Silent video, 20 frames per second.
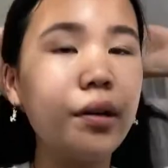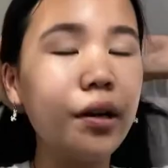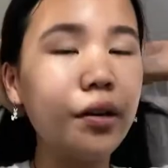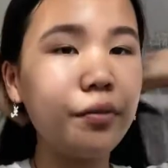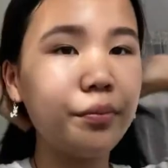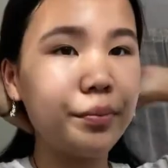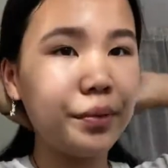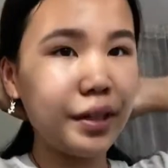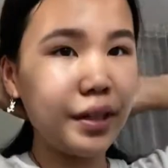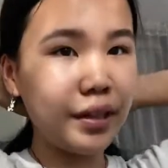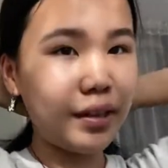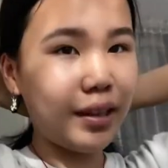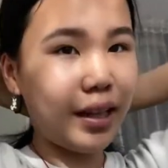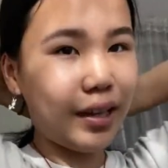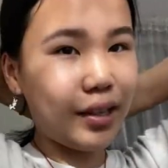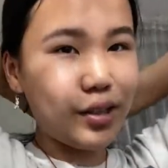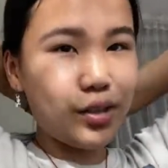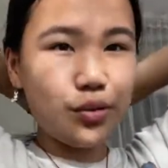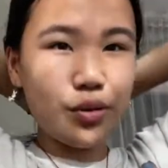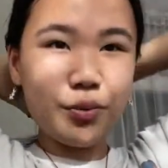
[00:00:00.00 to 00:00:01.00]
of me
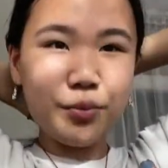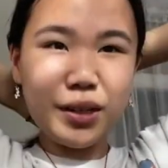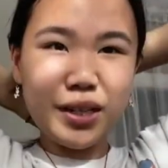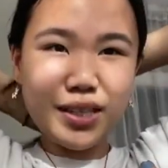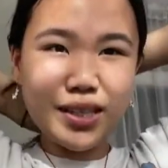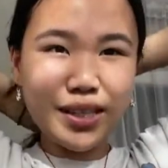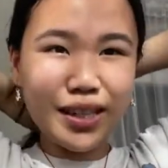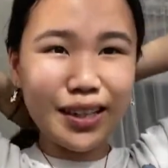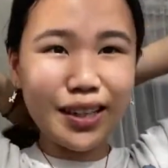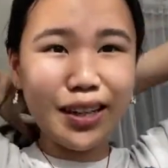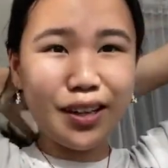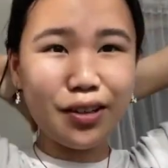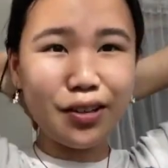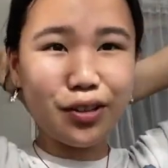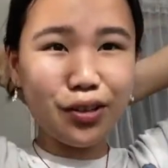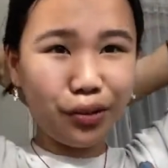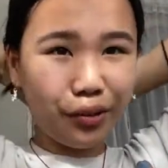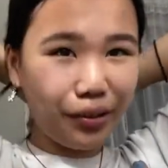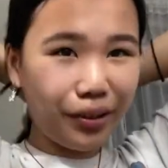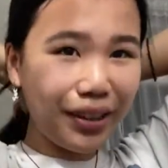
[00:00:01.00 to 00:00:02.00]
like doing my skincare
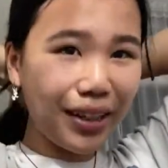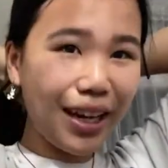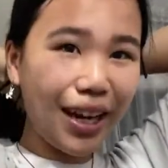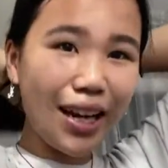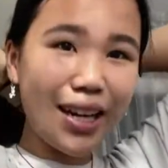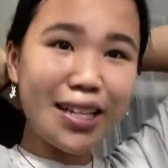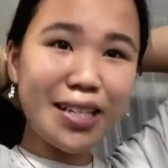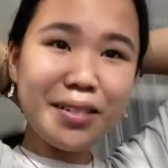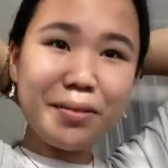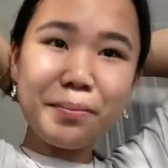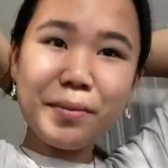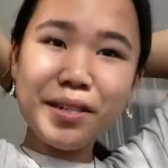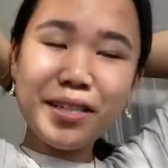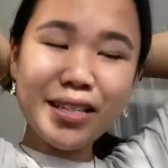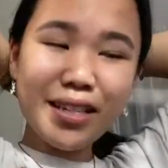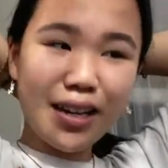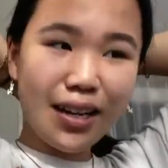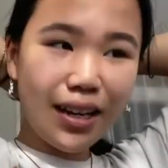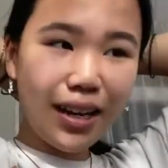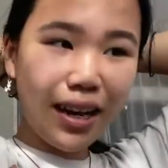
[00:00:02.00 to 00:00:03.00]
showing you guys my
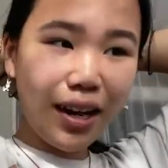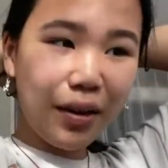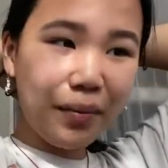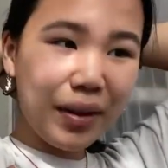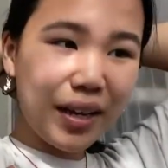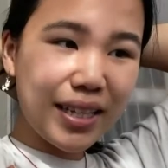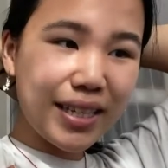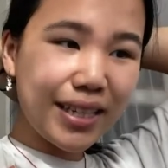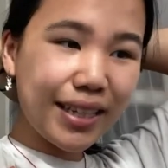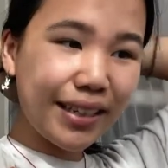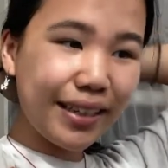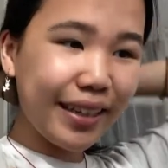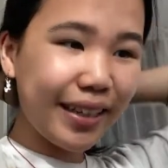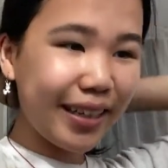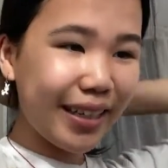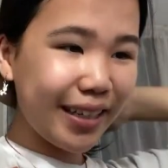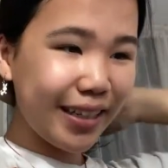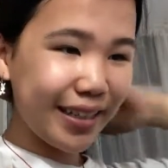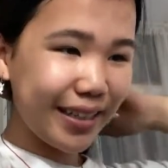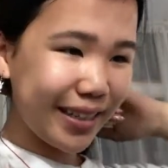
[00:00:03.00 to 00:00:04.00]
skincare basically
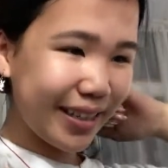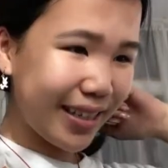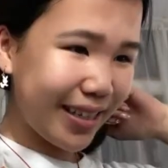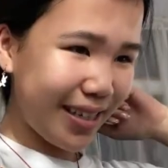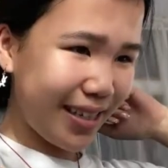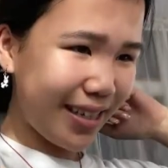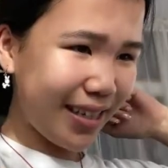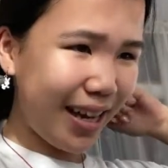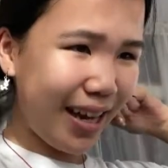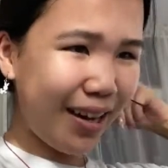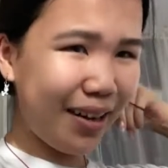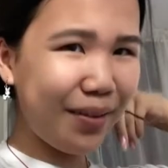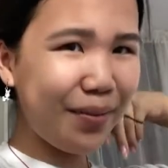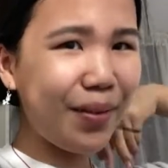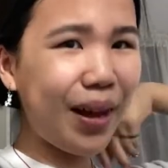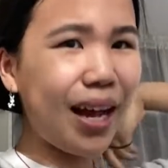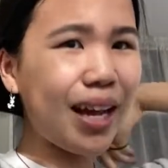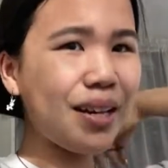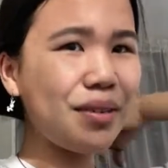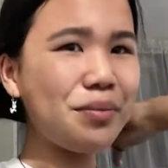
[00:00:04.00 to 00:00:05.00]
because
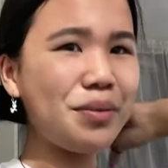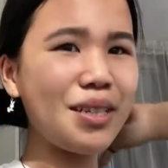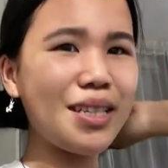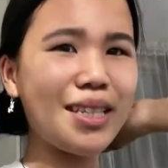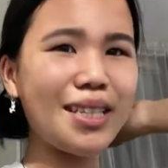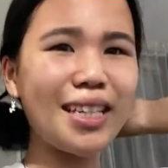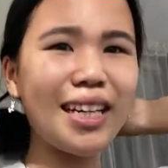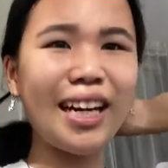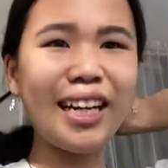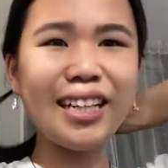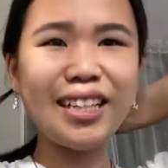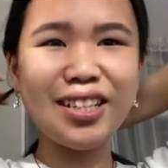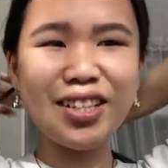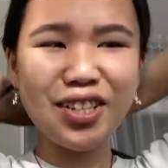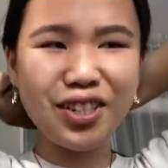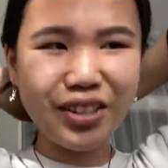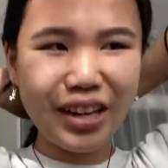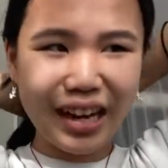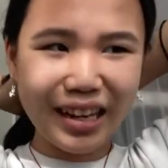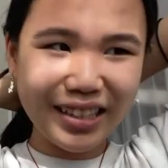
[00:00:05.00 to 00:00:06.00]
um I was kind of
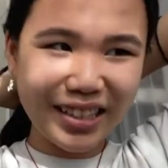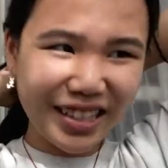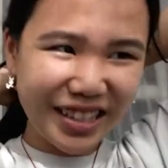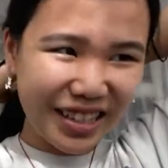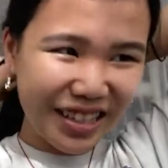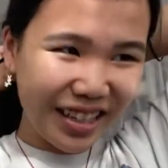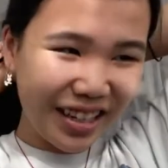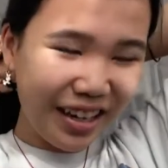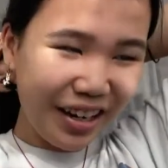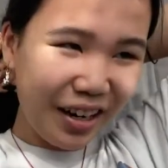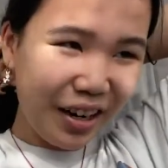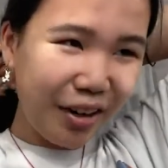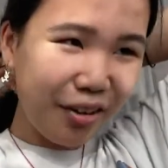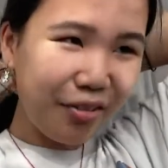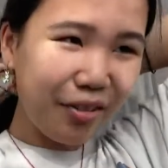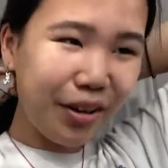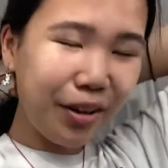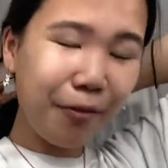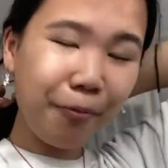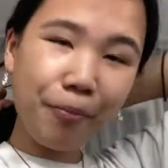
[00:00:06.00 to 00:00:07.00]
distracted
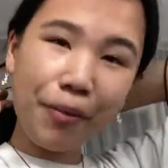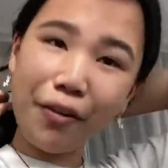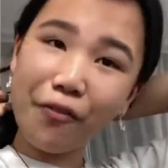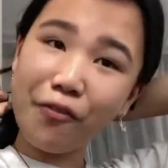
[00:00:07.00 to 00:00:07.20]
with my